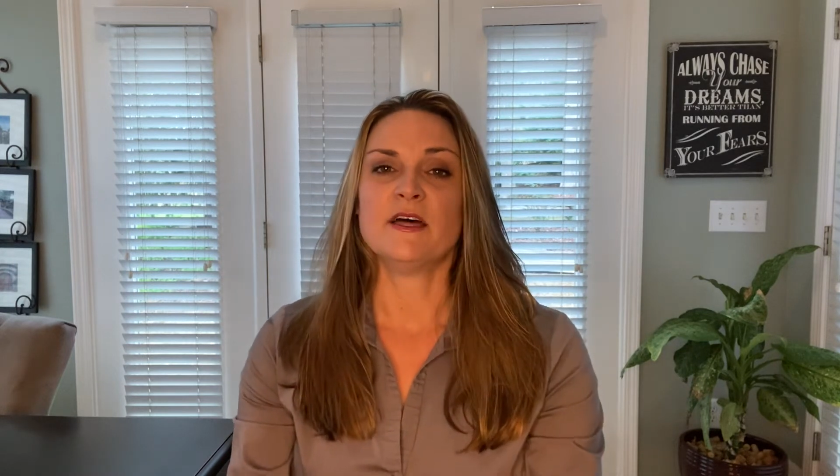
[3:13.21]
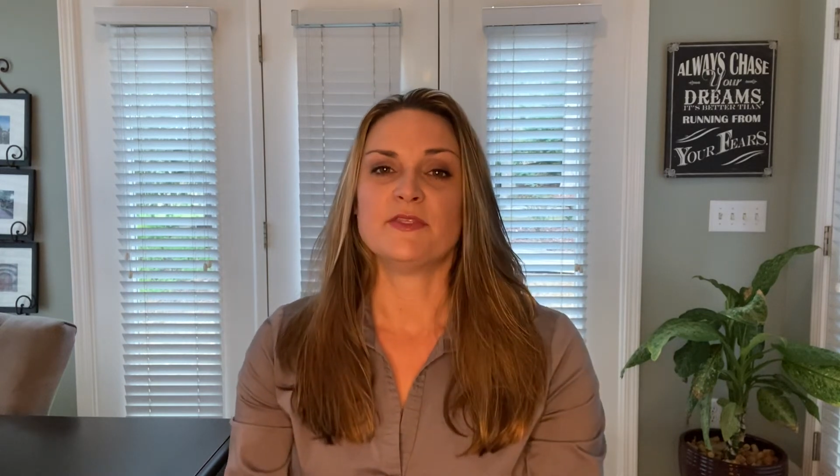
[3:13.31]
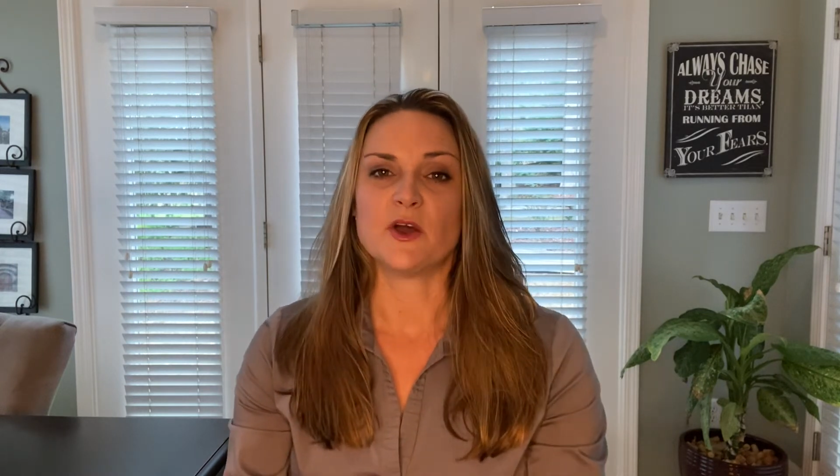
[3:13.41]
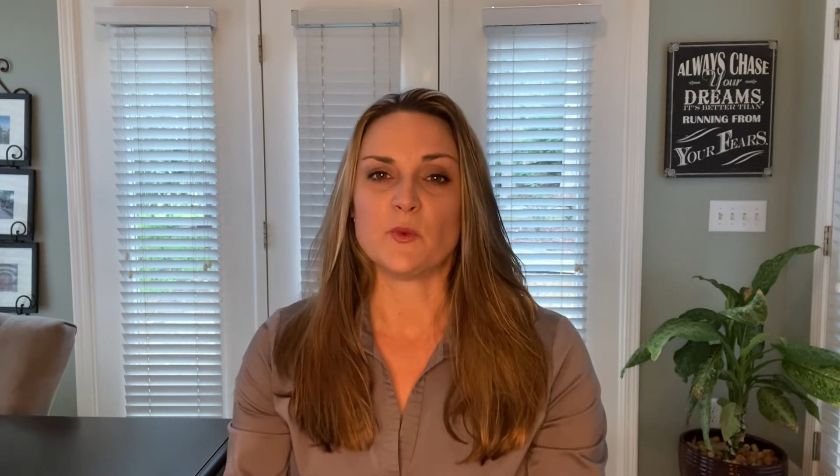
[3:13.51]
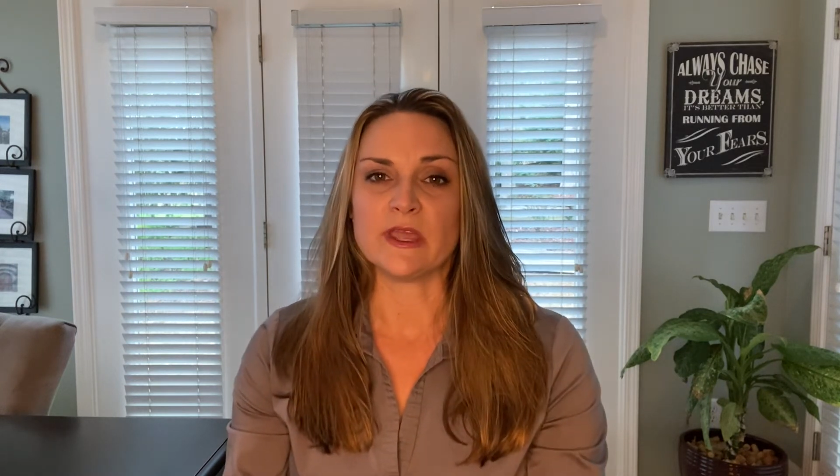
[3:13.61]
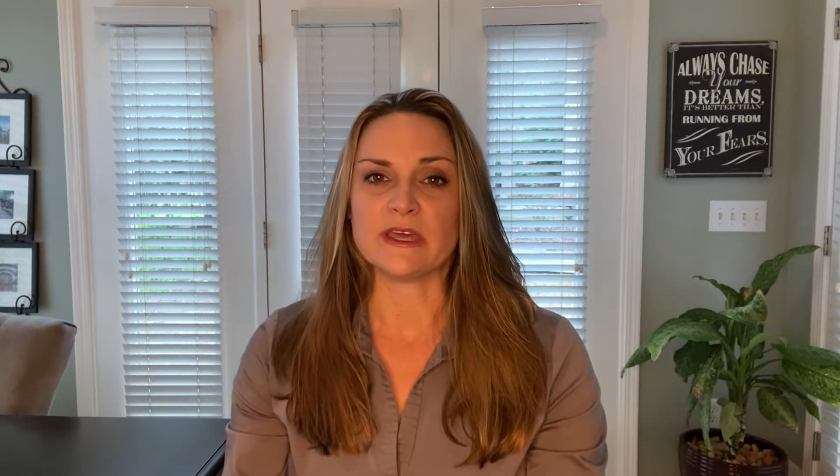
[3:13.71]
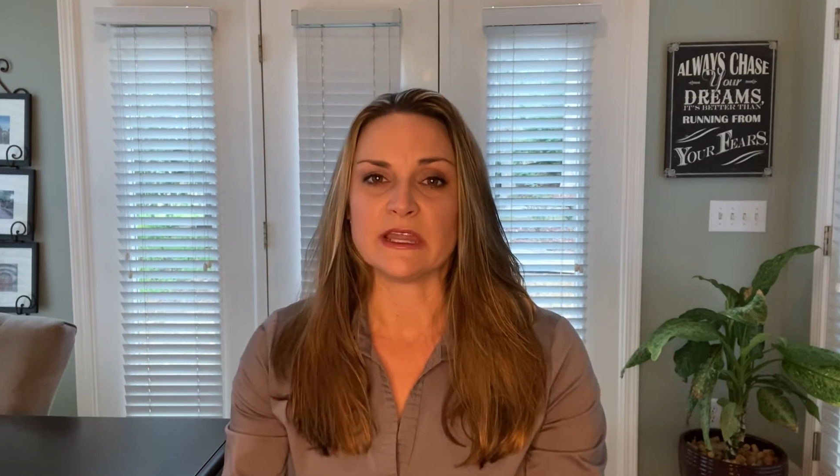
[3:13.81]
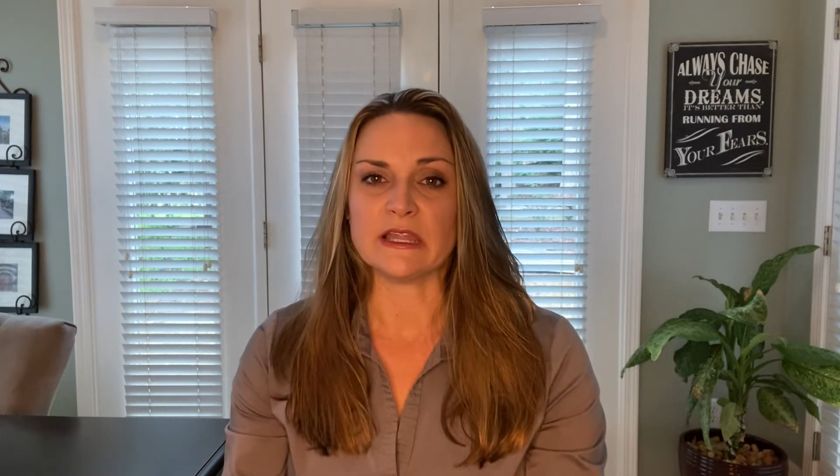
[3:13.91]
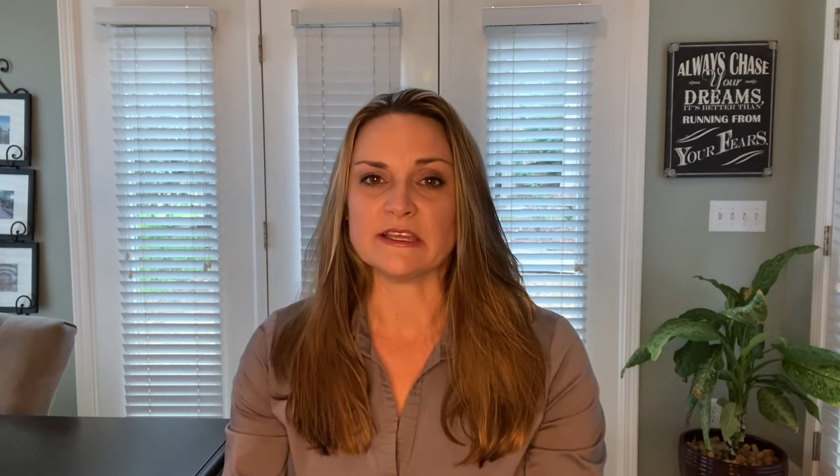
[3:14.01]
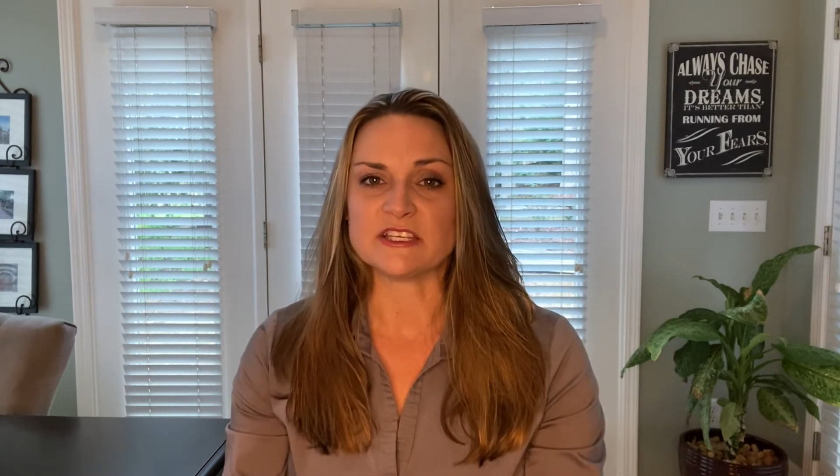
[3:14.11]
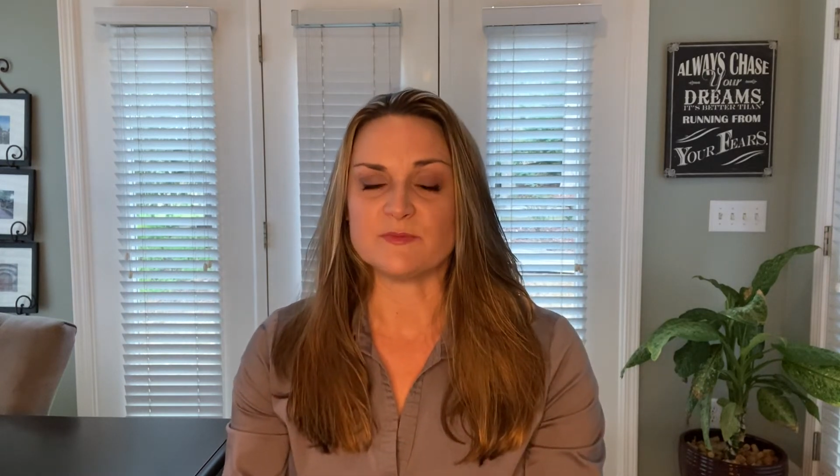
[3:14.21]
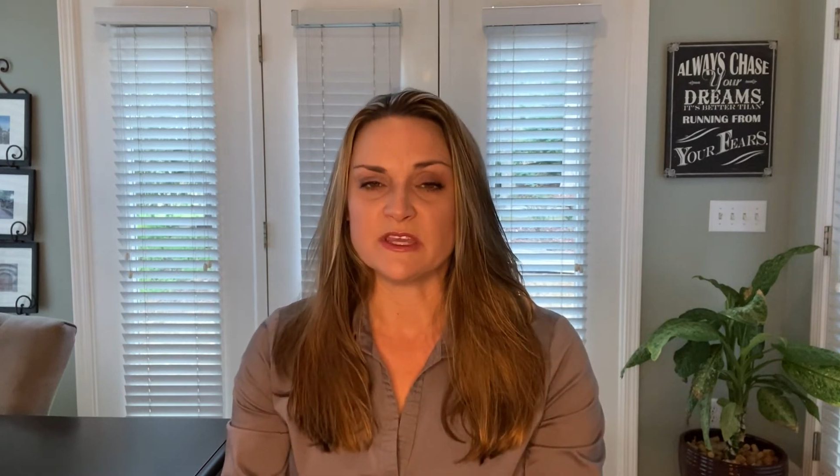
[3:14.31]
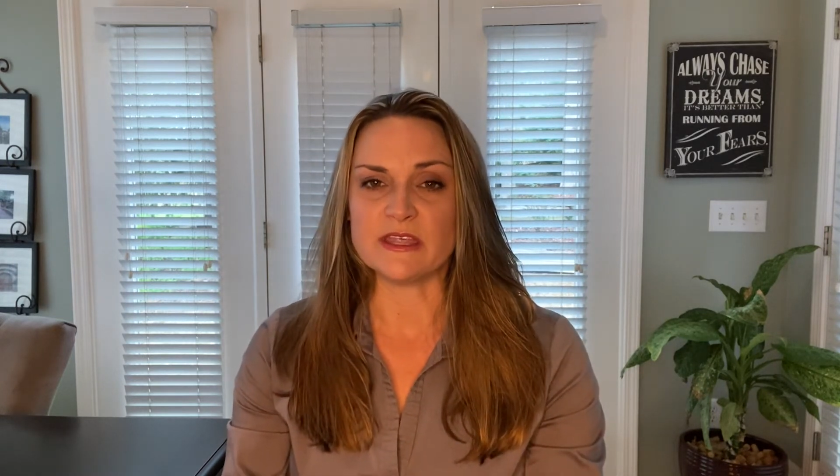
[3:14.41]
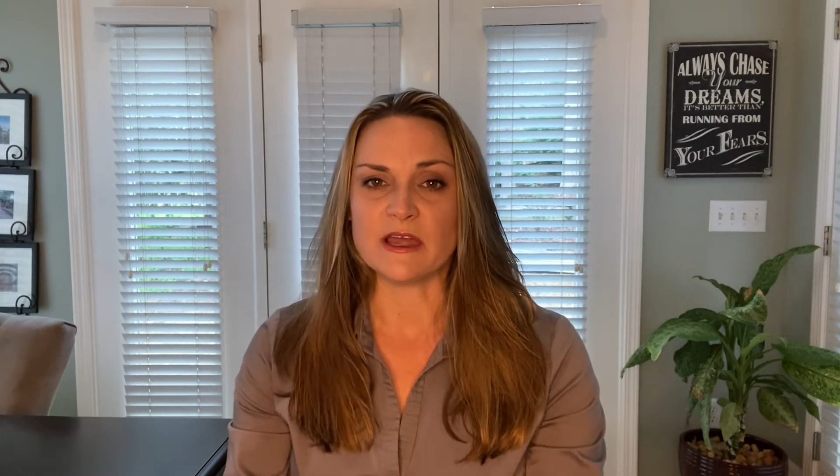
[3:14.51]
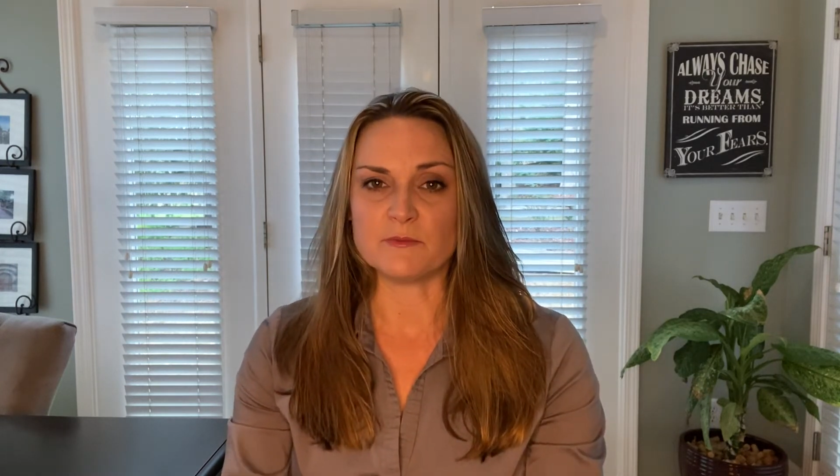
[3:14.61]
that we can at least be
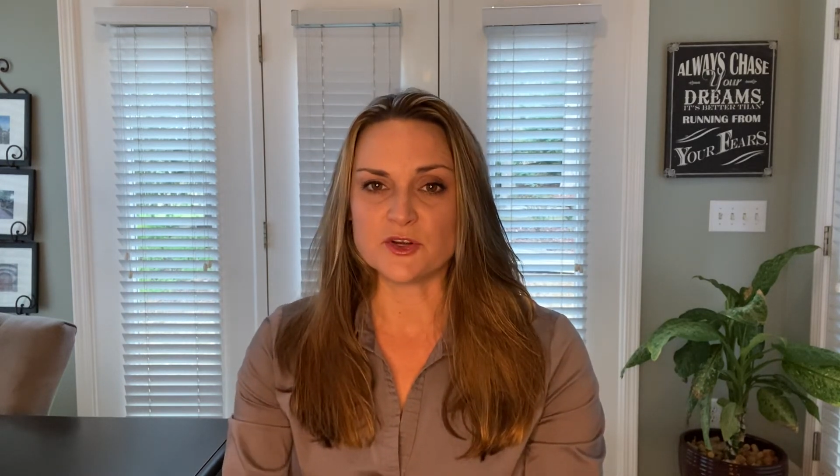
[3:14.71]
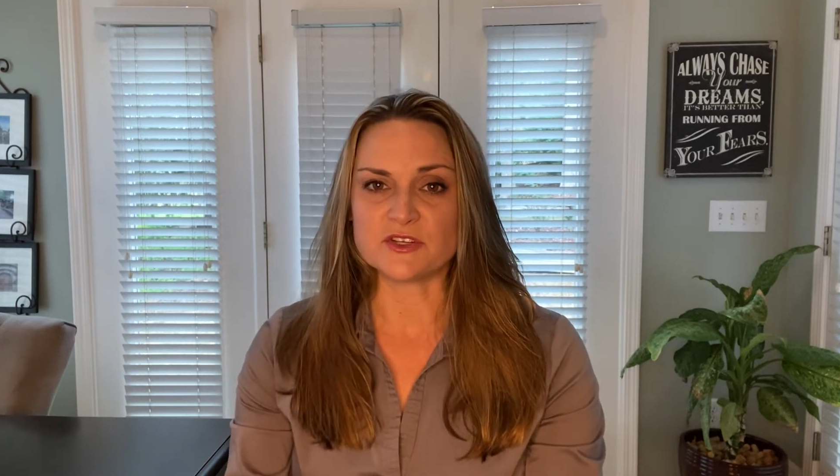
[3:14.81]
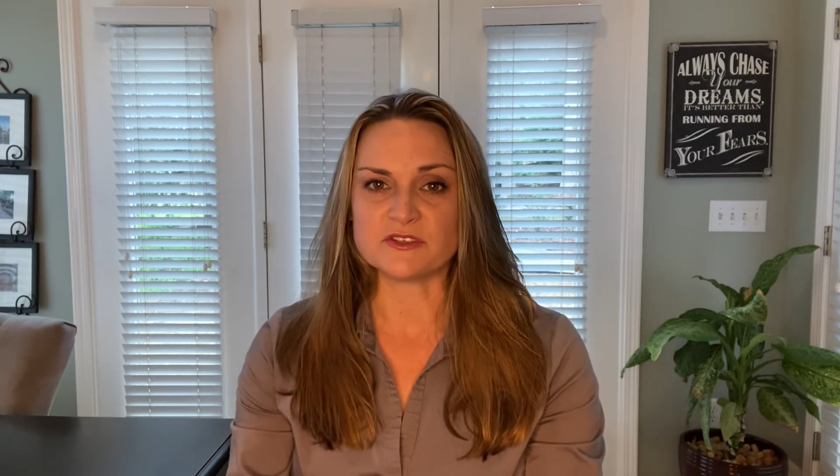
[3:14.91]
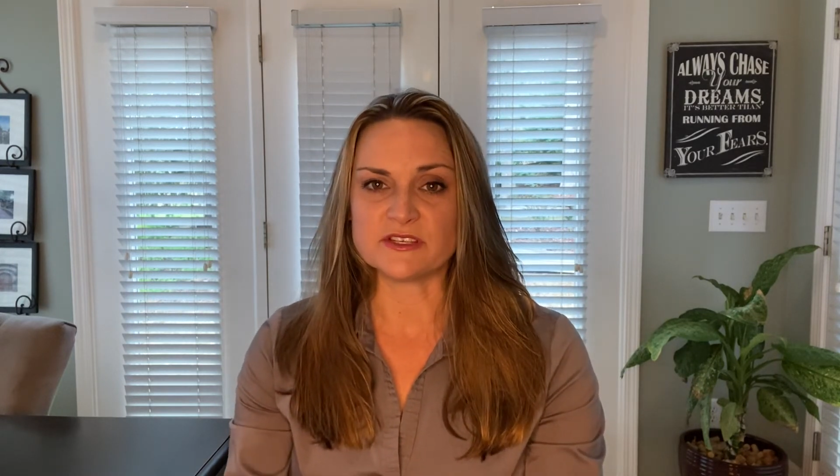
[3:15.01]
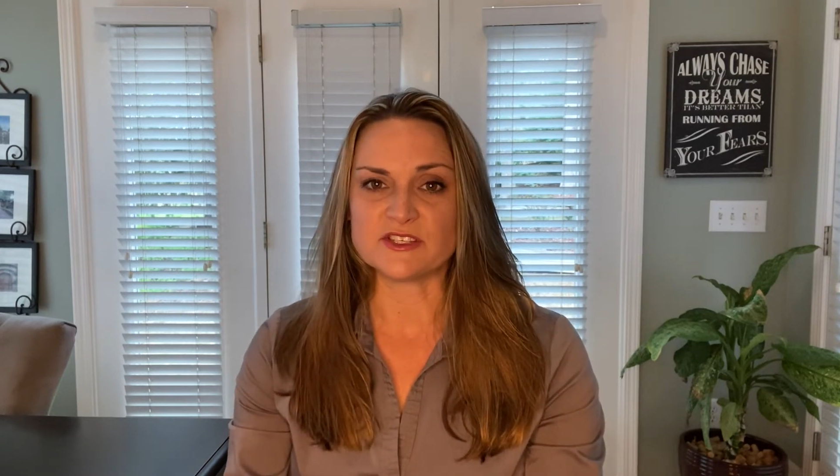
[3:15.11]
that emergency